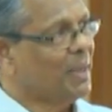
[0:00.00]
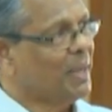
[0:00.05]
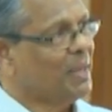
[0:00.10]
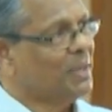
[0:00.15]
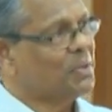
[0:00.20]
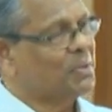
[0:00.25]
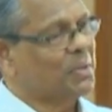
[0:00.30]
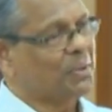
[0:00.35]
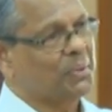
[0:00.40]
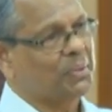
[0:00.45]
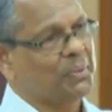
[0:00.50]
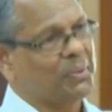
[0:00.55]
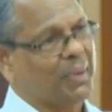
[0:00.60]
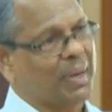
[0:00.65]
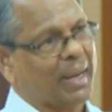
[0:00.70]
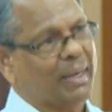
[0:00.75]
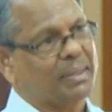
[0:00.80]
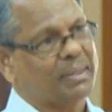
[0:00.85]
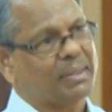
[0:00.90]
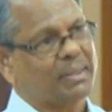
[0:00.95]
lobe.
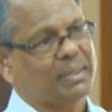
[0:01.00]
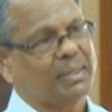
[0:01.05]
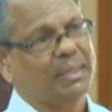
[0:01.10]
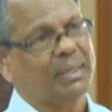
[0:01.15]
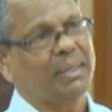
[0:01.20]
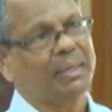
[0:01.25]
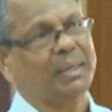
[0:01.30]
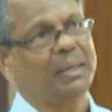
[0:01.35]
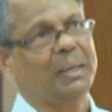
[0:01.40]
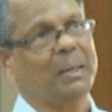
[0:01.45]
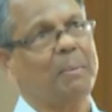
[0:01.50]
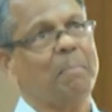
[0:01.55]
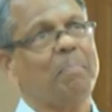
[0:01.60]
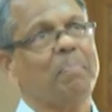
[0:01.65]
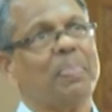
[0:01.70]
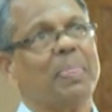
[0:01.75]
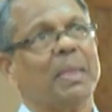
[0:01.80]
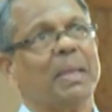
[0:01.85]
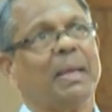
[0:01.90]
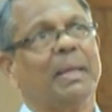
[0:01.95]
So, you can
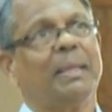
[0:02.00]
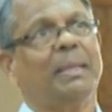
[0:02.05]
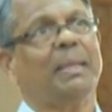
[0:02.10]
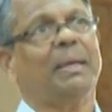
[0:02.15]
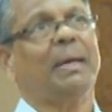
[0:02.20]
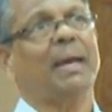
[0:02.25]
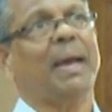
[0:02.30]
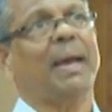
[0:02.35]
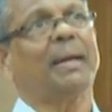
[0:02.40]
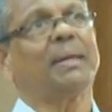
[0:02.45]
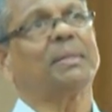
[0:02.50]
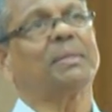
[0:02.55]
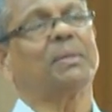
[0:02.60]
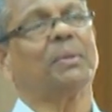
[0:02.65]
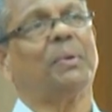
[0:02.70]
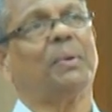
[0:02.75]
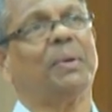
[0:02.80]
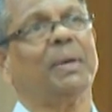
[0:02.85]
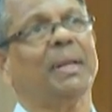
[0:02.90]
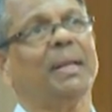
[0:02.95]
see
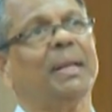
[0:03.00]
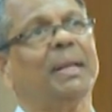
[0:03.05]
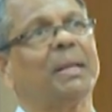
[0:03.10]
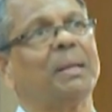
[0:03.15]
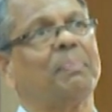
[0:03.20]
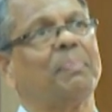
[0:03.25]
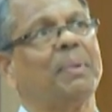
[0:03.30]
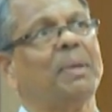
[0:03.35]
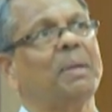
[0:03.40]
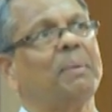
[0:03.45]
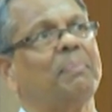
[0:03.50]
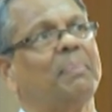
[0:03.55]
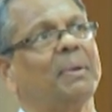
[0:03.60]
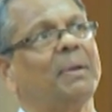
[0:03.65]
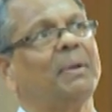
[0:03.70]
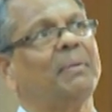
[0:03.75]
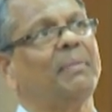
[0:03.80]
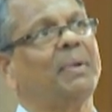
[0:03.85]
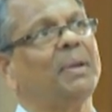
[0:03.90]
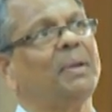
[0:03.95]
the as
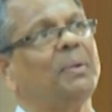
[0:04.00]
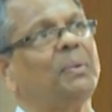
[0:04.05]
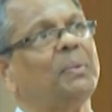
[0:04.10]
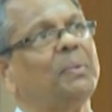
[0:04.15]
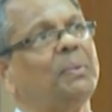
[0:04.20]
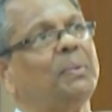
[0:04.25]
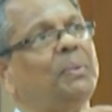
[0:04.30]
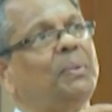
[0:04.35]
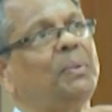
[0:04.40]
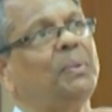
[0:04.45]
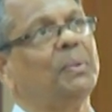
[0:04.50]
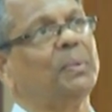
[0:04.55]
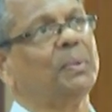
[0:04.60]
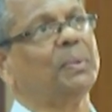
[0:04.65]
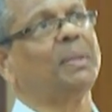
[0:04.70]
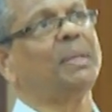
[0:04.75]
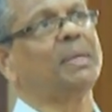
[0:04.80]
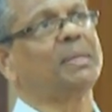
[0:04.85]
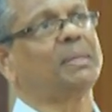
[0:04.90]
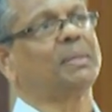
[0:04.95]
ordinary people, when
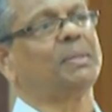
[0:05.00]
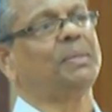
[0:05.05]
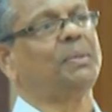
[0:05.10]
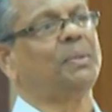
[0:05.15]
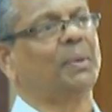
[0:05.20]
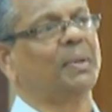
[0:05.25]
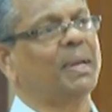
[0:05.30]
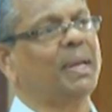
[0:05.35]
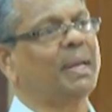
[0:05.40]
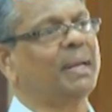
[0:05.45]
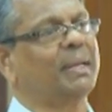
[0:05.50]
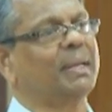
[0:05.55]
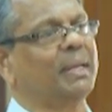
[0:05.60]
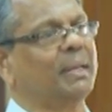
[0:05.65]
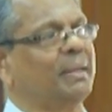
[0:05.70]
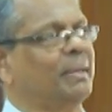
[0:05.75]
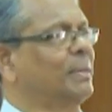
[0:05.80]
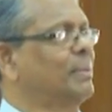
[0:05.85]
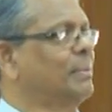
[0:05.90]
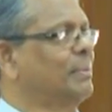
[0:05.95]
you do this
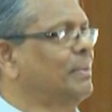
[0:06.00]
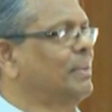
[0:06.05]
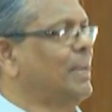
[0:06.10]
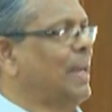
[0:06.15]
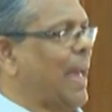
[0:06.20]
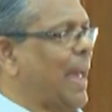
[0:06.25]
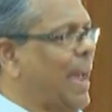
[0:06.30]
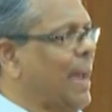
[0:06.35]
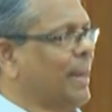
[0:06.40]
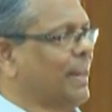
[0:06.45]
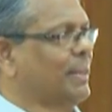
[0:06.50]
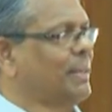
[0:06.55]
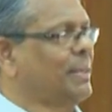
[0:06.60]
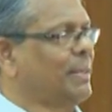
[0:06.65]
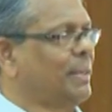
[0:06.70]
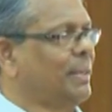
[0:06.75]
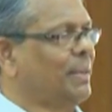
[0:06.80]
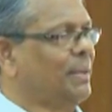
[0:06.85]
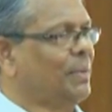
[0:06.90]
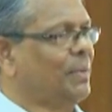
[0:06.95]
donating
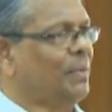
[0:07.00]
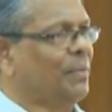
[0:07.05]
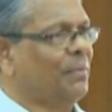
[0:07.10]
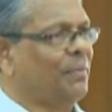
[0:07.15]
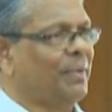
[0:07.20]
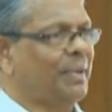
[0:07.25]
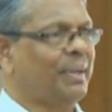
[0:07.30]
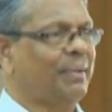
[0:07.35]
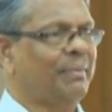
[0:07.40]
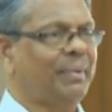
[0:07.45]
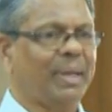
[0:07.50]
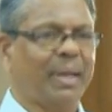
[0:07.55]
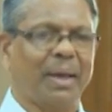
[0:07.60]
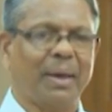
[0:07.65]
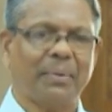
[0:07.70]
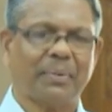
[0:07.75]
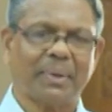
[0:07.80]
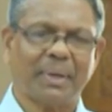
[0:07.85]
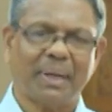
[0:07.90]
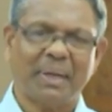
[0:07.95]
act,
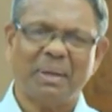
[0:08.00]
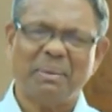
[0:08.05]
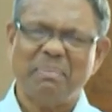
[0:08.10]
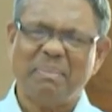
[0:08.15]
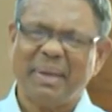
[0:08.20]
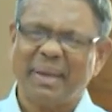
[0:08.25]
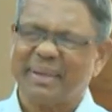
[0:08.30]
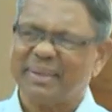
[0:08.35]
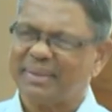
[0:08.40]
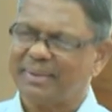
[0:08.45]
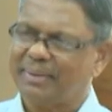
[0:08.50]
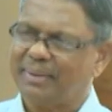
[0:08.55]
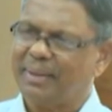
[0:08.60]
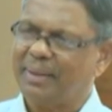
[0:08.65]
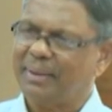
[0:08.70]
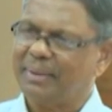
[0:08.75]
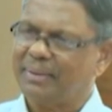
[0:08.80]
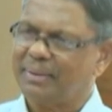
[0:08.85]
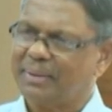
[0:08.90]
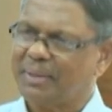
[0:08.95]
we have really
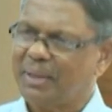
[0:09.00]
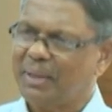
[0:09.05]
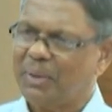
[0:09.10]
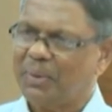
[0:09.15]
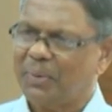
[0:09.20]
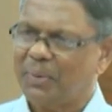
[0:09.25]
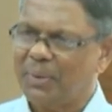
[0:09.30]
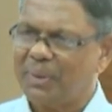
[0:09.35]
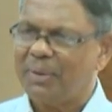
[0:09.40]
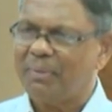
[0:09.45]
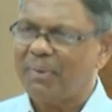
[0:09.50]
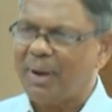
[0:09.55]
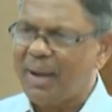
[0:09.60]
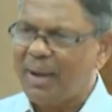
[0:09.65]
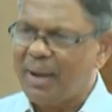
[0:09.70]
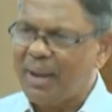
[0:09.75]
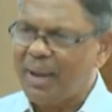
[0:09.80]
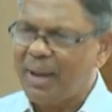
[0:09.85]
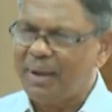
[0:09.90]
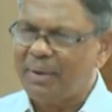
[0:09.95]
mixed things.
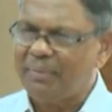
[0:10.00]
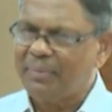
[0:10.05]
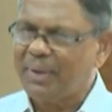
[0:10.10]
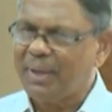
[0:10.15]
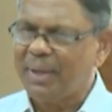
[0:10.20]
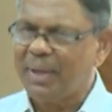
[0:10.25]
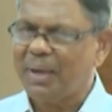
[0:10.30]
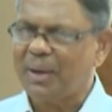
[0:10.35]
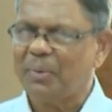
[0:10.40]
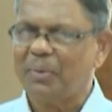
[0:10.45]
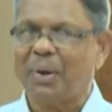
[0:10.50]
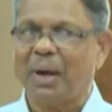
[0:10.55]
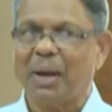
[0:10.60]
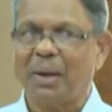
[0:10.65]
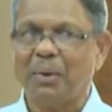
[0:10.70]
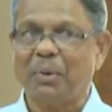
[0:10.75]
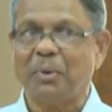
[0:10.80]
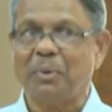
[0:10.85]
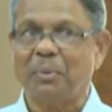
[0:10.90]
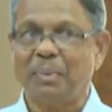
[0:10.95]
On the one hand,
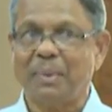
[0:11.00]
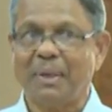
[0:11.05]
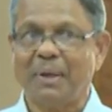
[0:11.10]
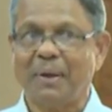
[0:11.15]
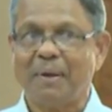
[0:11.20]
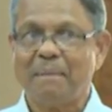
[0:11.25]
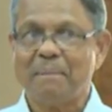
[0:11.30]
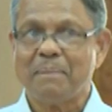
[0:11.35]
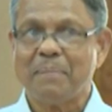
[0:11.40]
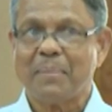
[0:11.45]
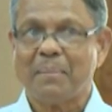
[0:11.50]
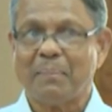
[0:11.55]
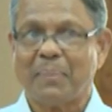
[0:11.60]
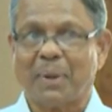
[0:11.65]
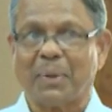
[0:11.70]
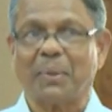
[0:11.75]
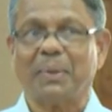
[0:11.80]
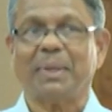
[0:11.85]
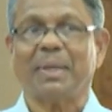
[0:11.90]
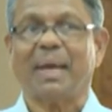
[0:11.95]
we have
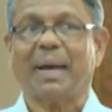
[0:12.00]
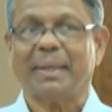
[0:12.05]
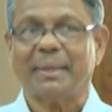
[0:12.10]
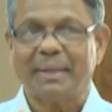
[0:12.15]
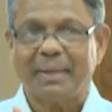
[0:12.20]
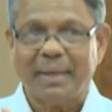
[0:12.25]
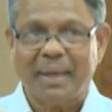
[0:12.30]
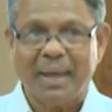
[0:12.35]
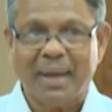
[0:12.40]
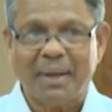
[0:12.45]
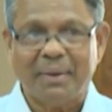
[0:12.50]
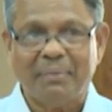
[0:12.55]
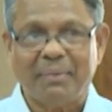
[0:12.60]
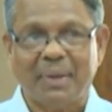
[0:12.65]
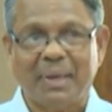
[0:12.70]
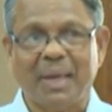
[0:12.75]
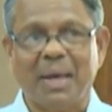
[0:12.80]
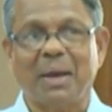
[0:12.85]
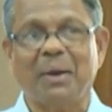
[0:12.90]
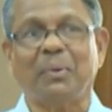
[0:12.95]
alobha, but on the
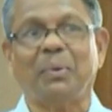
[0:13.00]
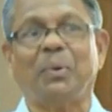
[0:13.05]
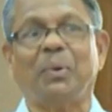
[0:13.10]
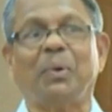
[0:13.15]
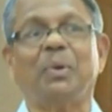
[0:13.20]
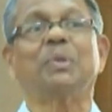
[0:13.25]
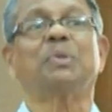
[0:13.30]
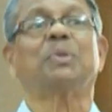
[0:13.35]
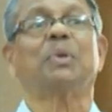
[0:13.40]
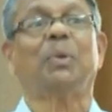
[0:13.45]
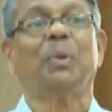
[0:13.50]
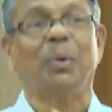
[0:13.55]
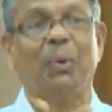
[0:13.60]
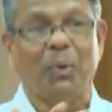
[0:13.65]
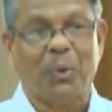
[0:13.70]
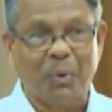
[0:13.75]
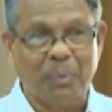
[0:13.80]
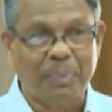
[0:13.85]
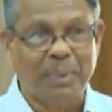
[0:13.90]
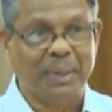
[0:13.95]
other hand, we have
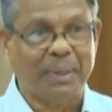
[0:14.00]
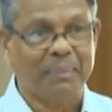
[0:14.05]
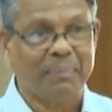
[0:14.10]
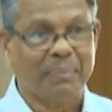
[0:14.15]
also